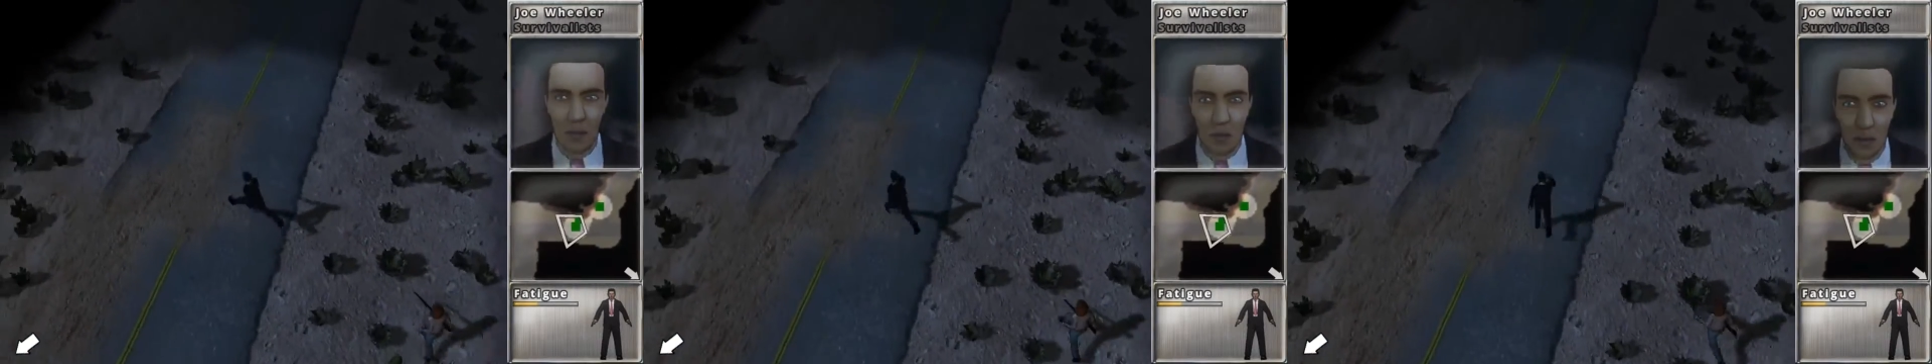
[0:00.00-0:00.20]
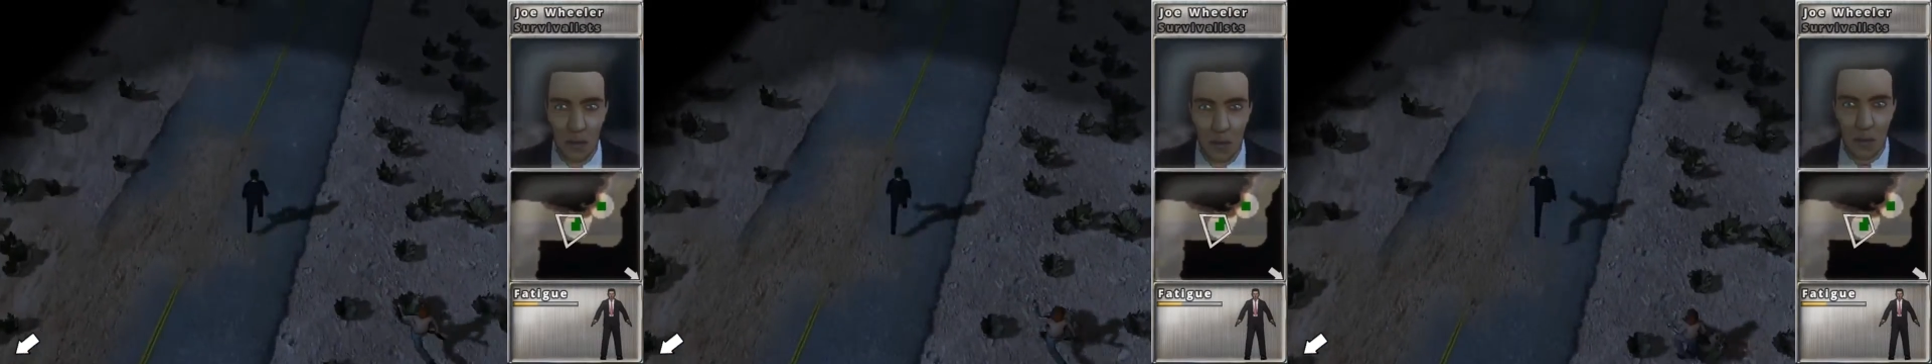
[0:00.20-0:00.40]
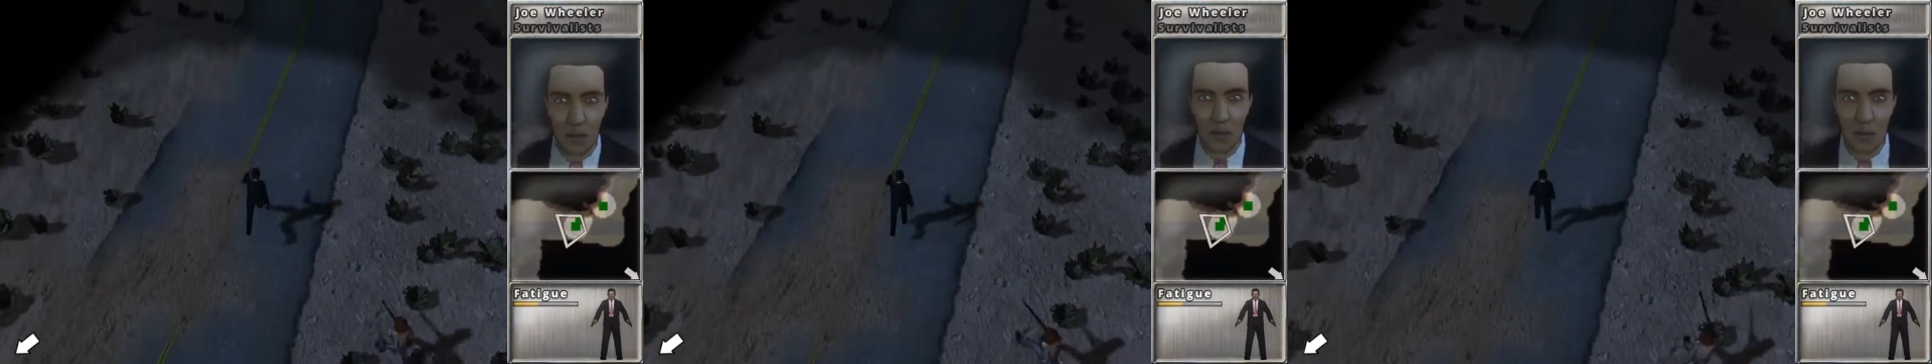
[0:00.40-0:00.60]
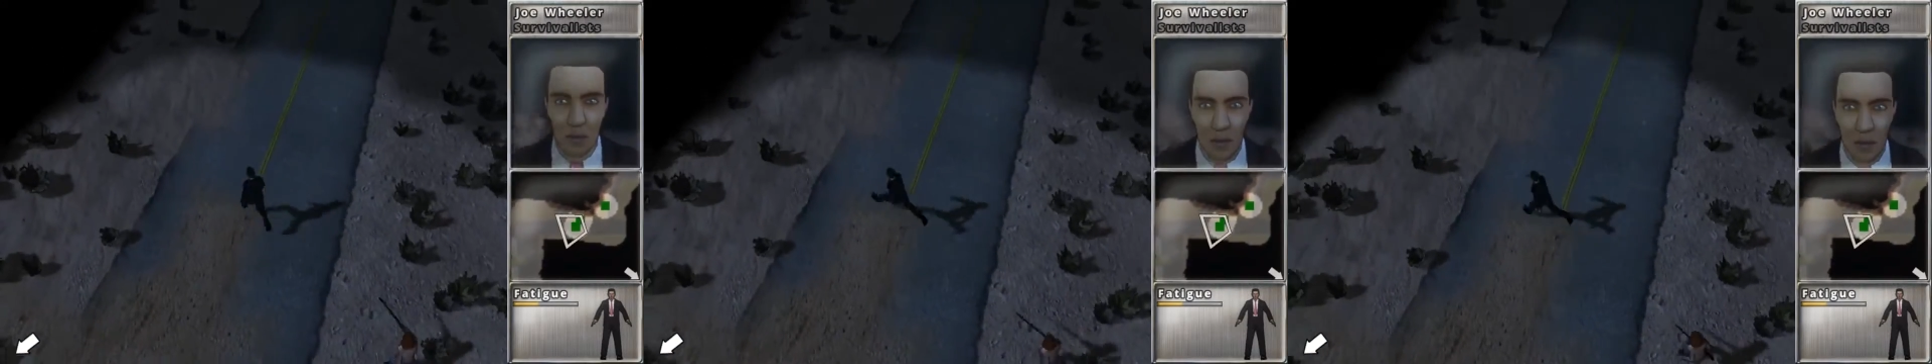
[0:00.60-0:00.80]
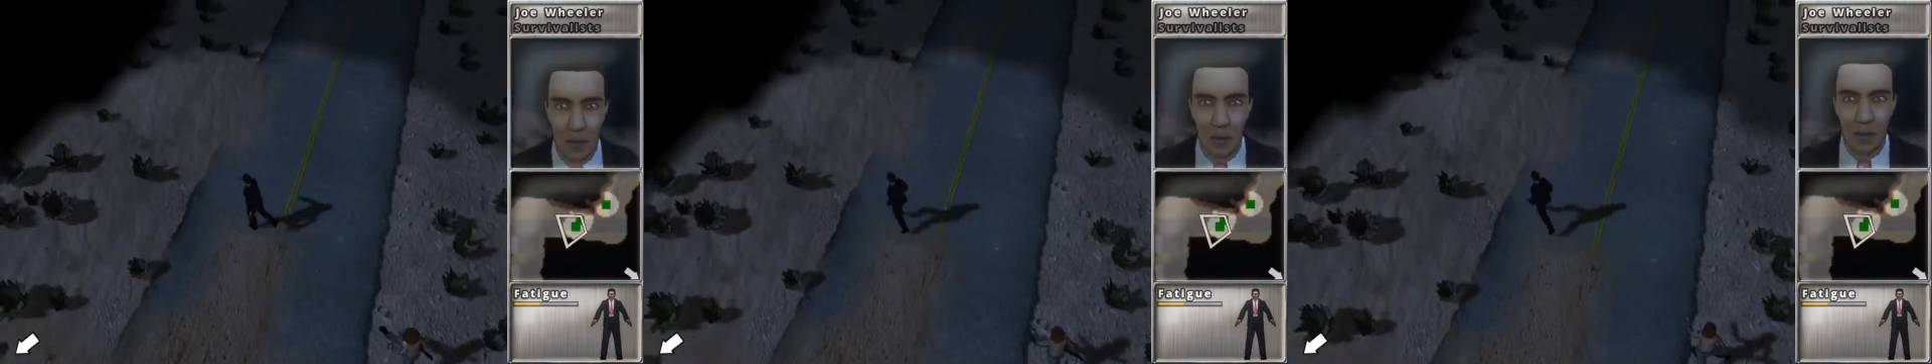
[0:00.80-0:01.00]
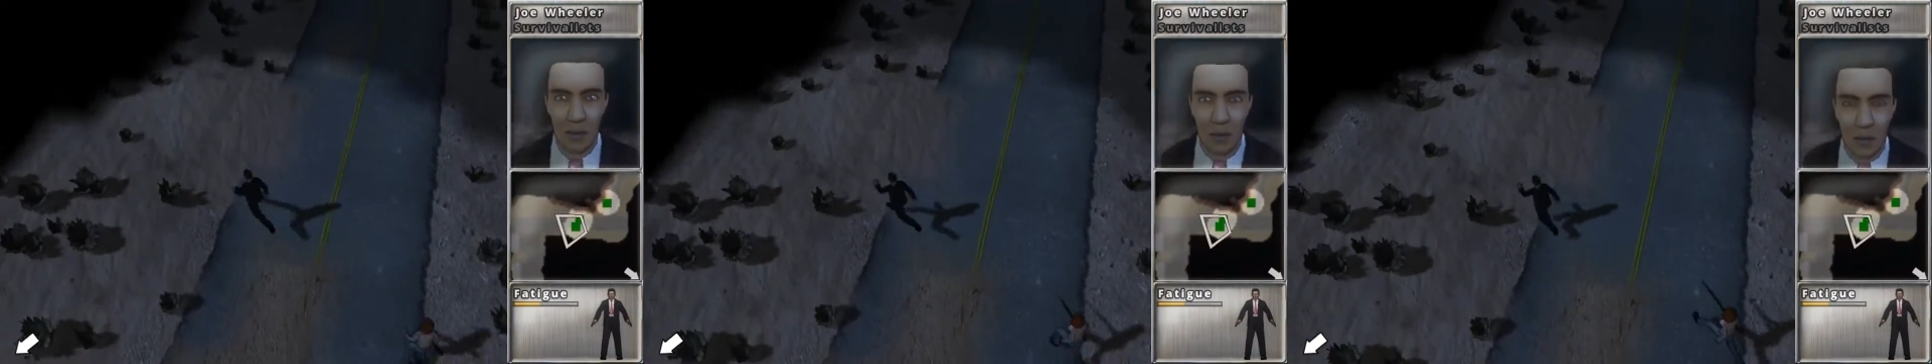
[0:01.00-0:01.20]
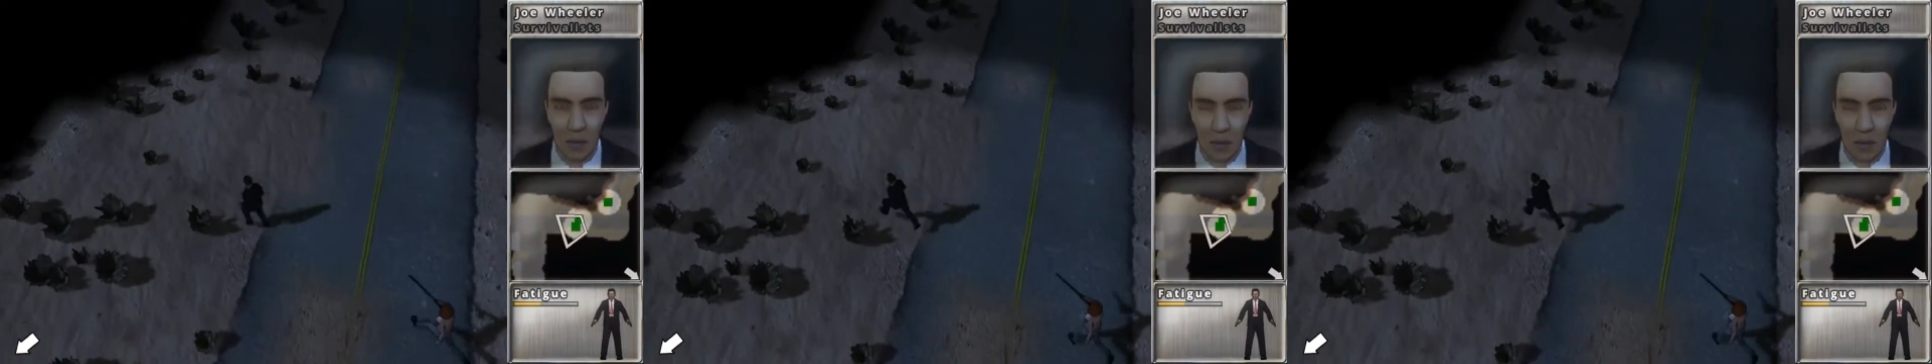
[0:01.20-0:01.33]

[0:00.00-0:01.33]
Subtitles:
go get some more